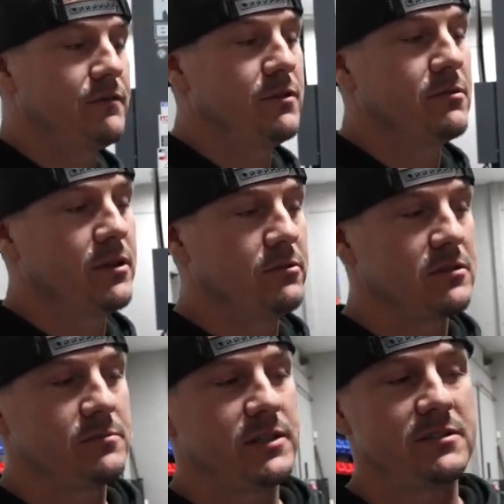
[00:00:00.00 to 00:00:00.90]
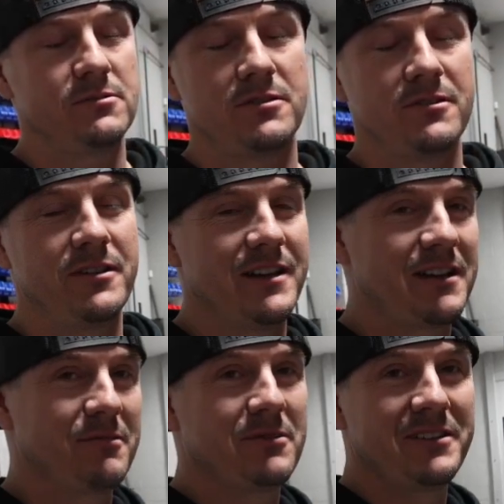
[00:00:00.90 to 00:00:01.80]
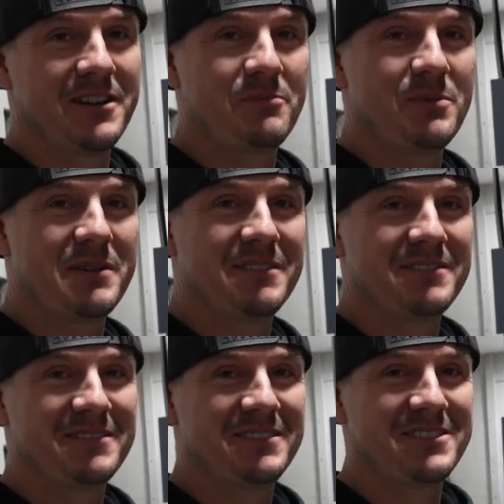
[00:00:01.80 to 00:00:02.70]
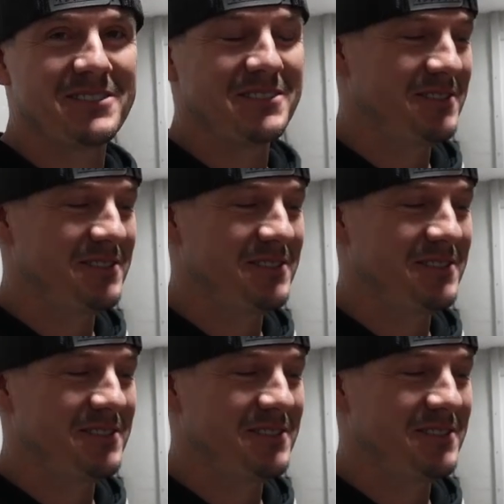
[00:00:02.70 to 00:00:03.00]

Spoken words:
if he really wants to make 230, I could really help him out. Just